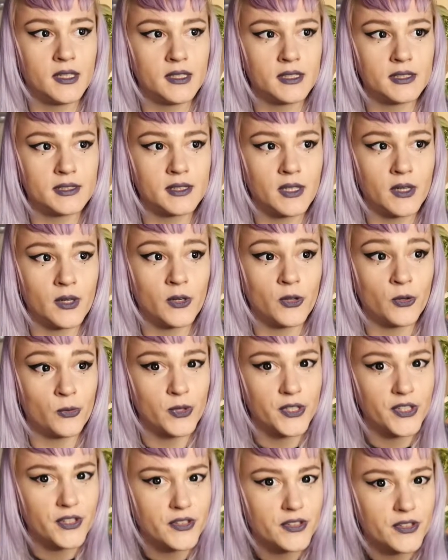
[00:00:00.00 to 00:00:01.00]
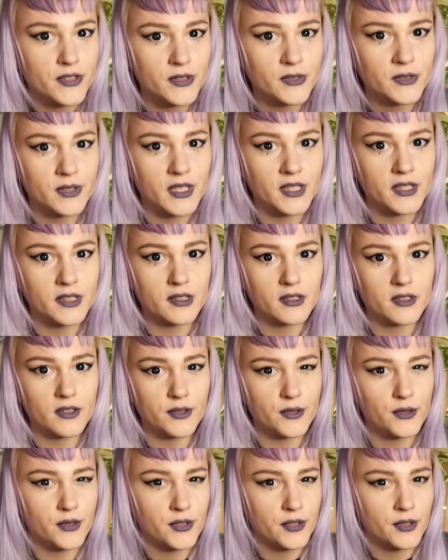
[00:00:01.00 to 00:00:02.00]
So what do? Like,
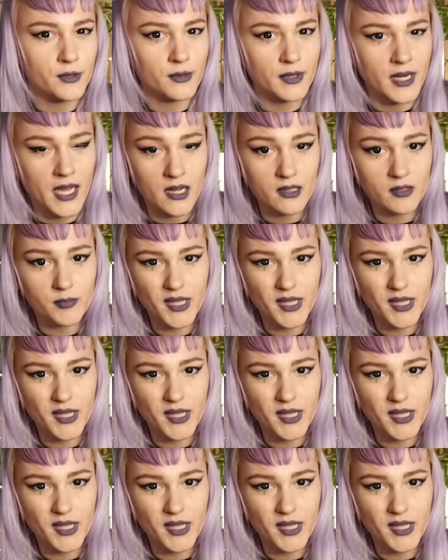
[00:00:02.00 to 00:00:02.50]
do you throw it out?